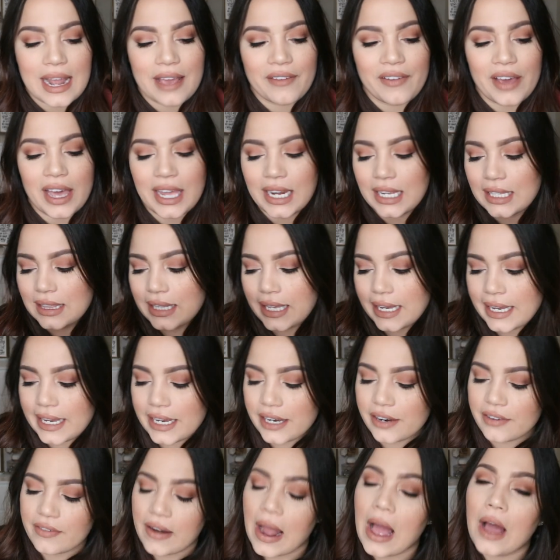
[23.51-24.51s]
I've had it
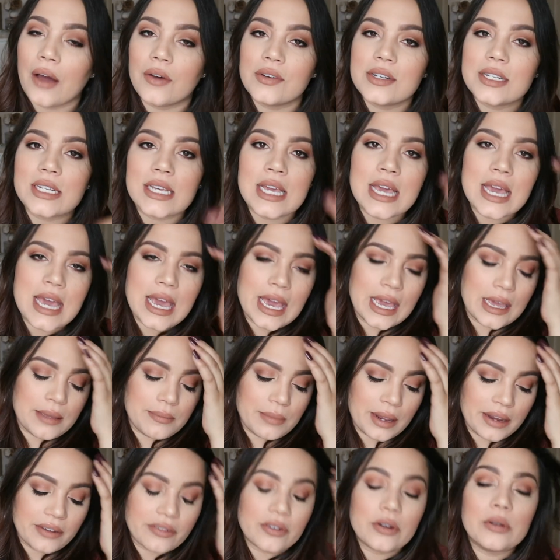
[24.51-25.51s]
laying around
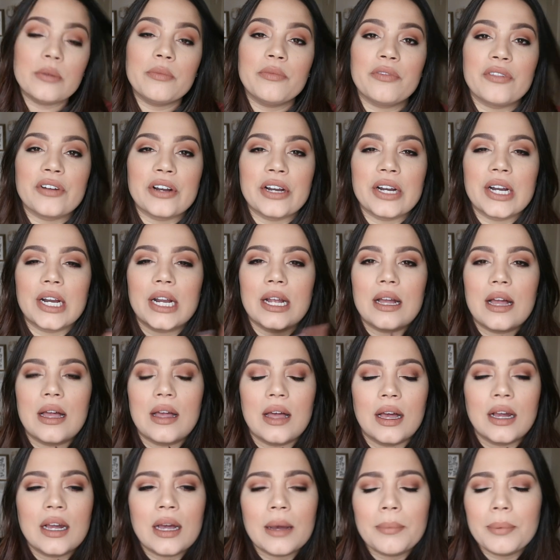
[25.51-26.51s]
in my room for
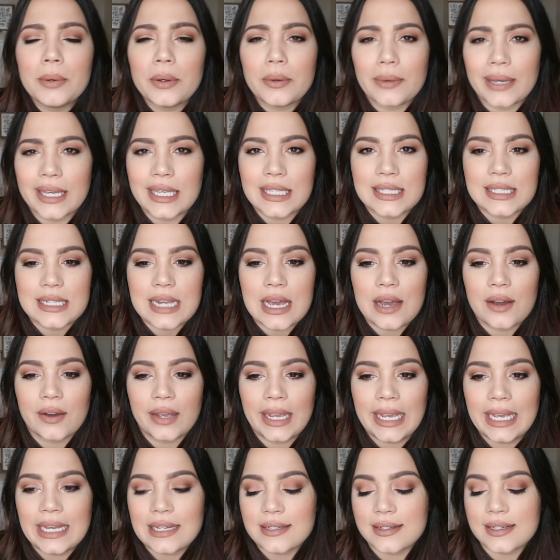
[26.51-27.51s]
a couple weeks
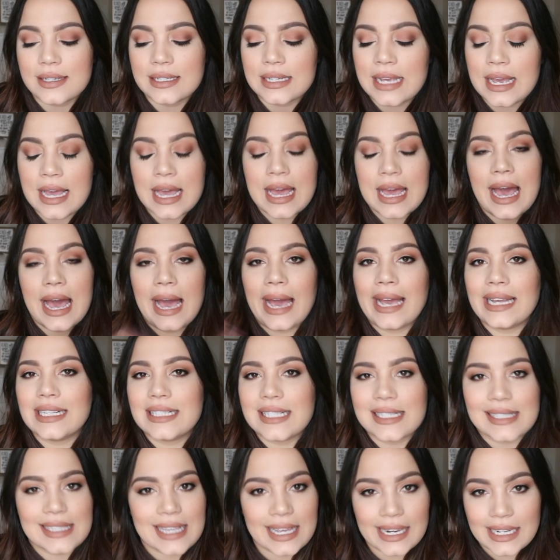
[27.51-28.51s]
now and I
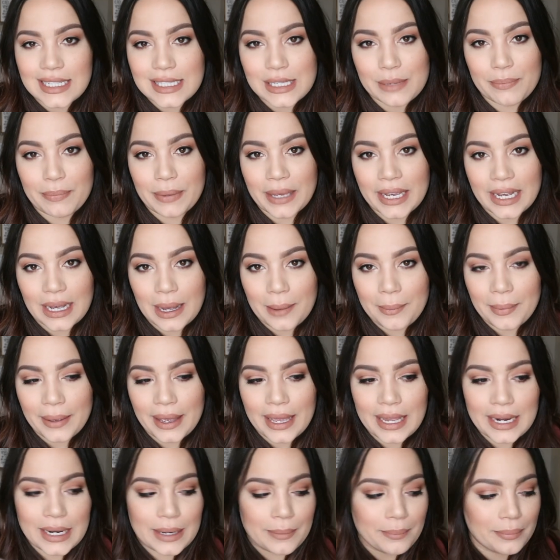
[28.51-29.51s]
decided to pick up
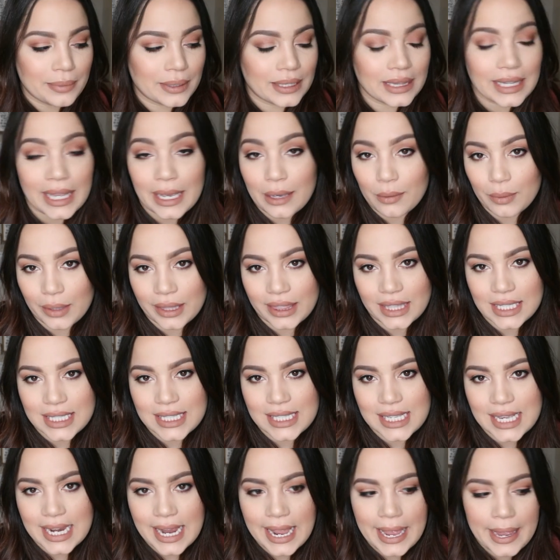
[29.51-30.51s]
and play with
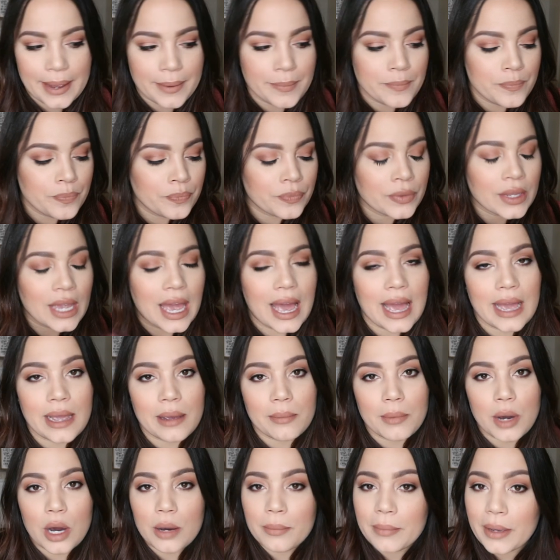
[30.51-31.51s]
it today. I
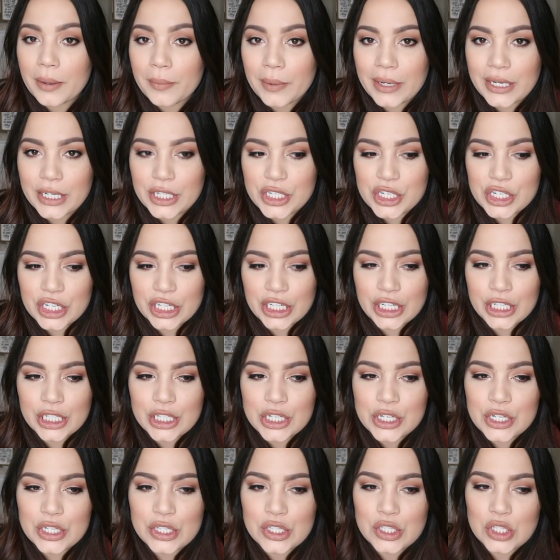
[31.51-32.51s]
am on my way to
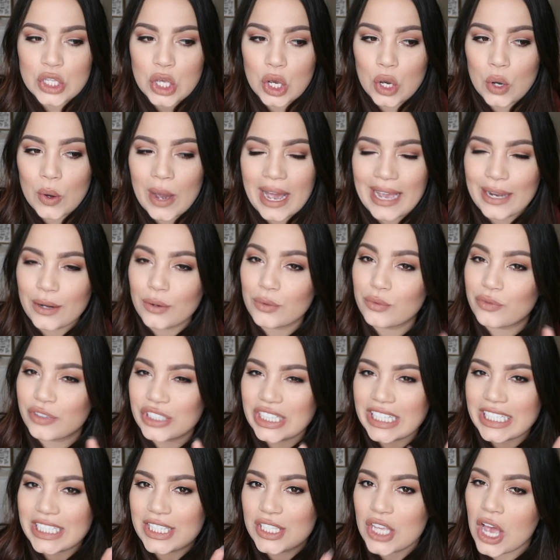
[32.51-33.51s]
church, so I don't
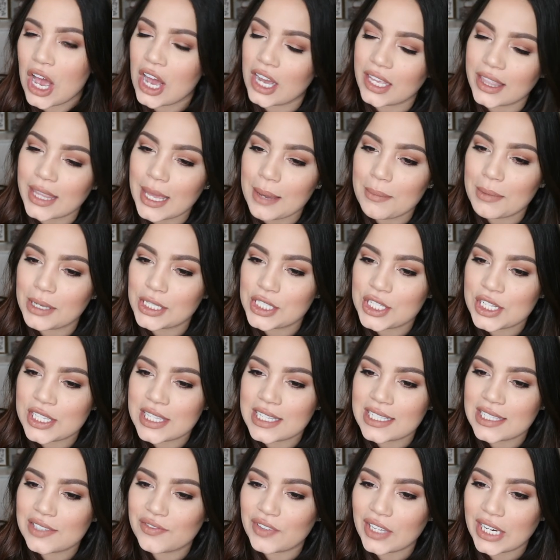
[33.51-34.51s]
really talk that much in
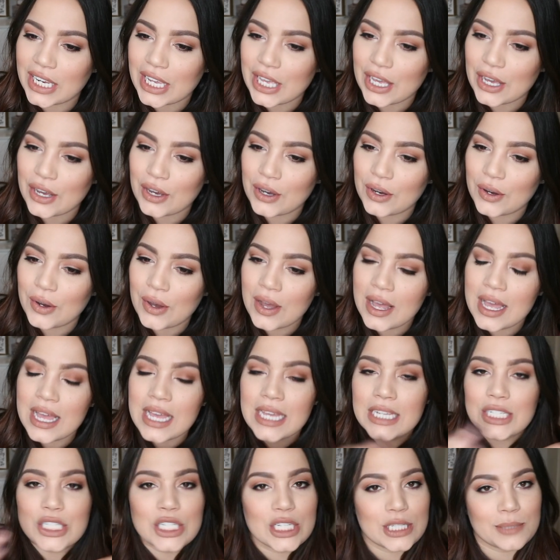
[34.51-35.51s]
this video
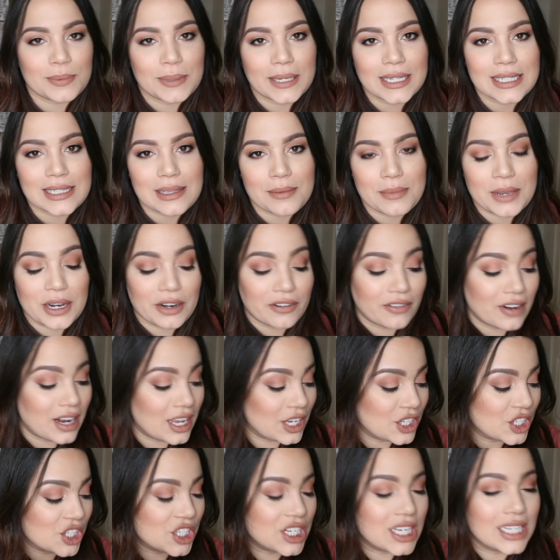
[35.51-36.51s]
just because I'm in a
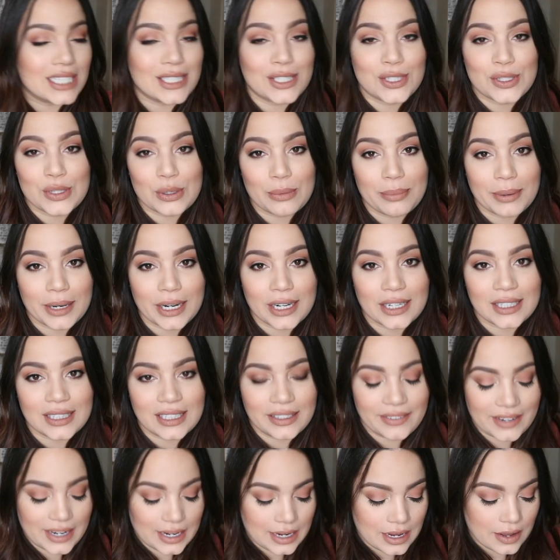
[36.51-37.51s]
rush. It's super
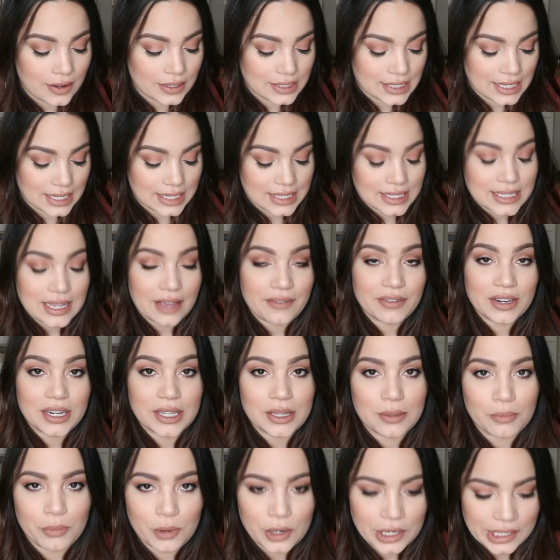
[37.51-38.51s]
early right now. It's like 7
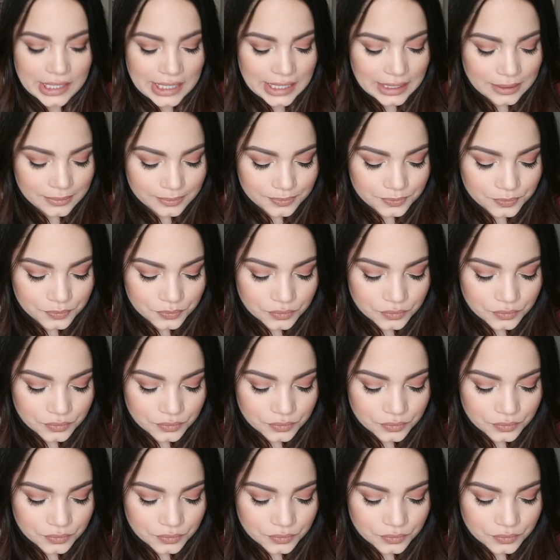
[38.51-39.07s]
in the morning.